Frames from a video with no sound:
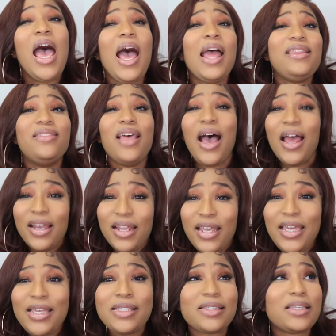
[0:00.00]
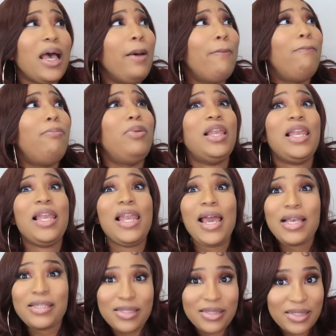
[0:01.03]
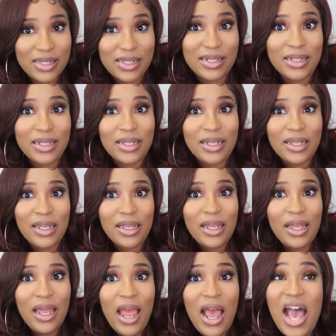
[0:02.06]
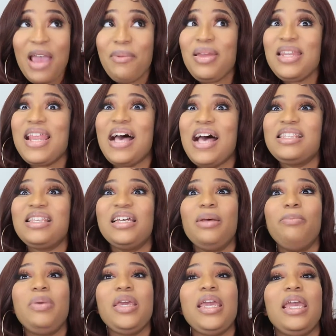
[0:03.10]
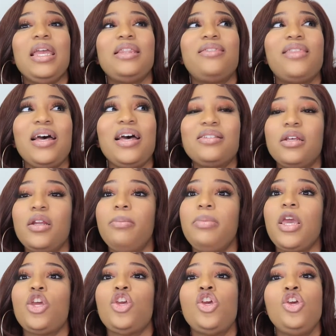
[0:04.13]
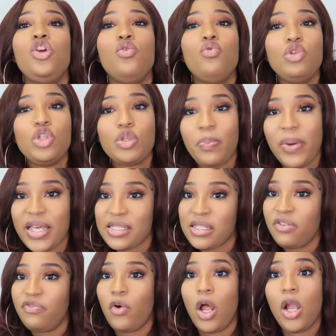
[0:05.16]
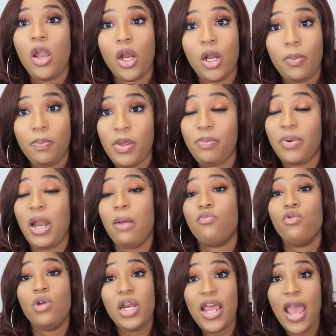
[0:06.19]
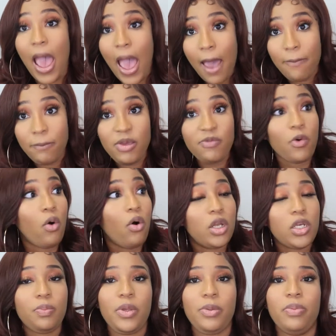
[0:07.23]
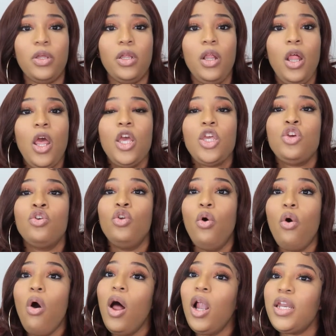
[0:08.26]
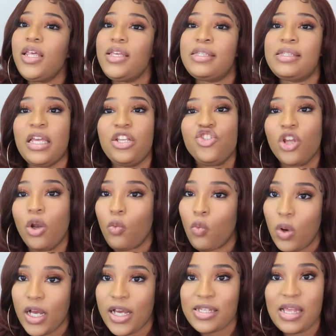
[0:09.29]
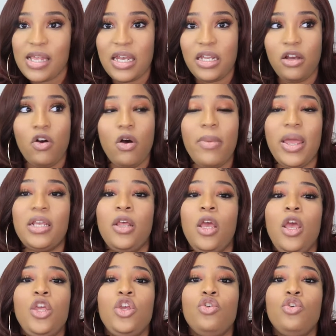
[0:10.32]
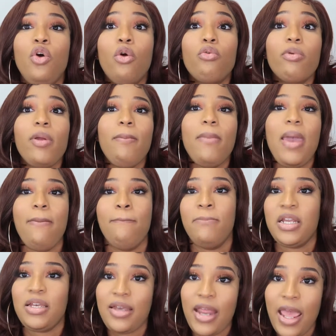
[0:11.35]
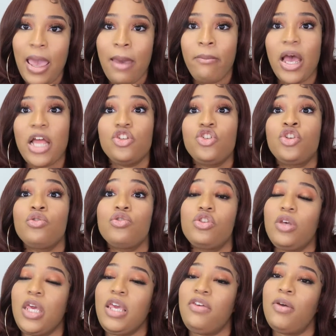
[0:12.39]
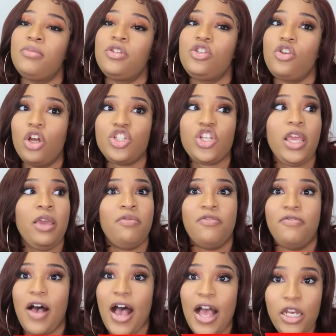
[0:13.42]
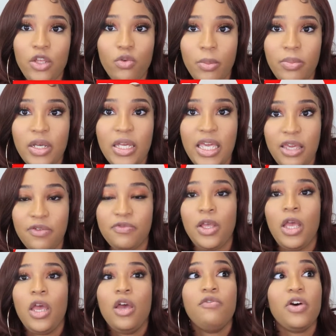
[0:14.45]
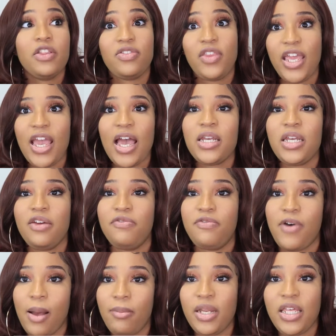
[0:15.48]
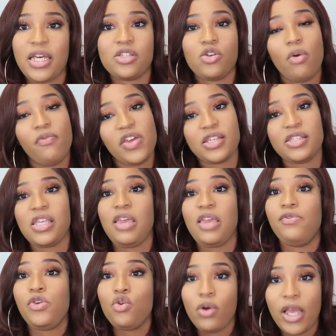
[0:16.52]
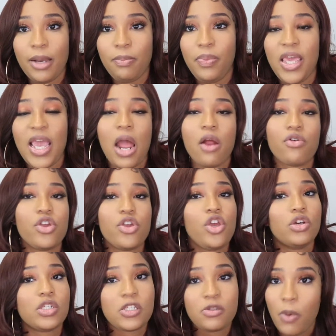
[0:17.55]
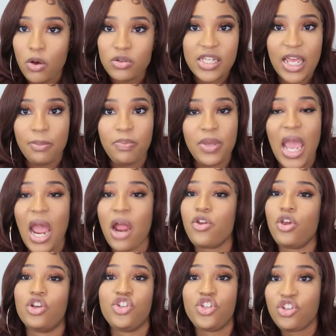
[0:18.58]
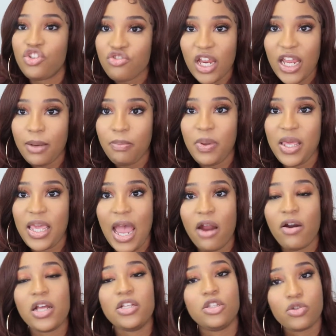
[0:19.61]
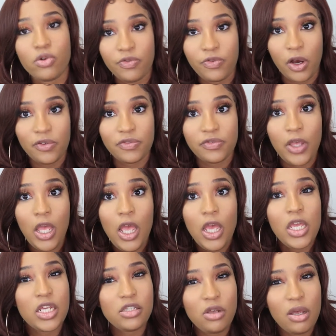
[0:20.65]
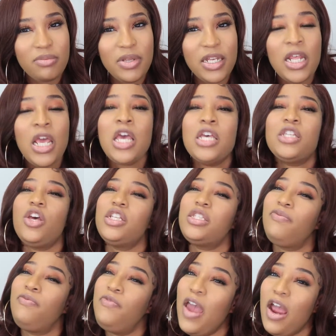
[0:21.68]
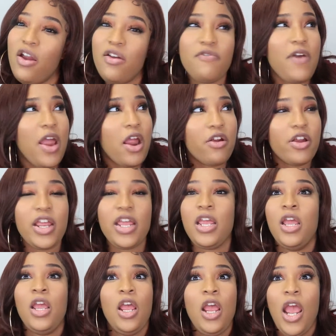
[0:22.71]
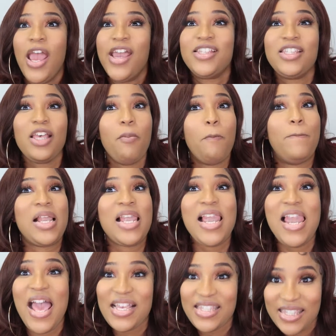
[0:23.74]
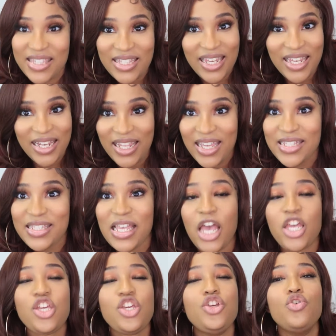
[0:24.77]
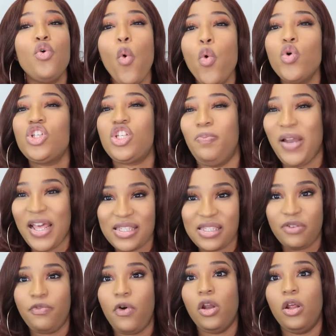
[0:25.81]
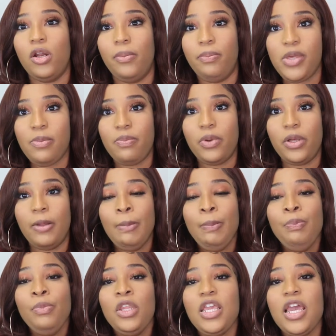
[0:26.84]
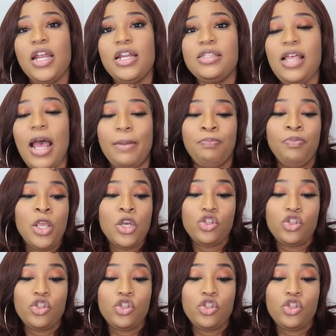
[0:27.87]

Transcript: And that is a blessing. I mean, that's gonna be a huge blessing for a lot of people. And I'm really happy for all the people, you know, all the essential workers at the government, you know, remember them and choose to give them such a valuable gift for they and their family. Because obviously, if you get PR, your spouse get PR, your children get PR, and so forth. You know what I mean? So it's very, very, it's a blessing. It's a huge blessing for a lot of people. You understand?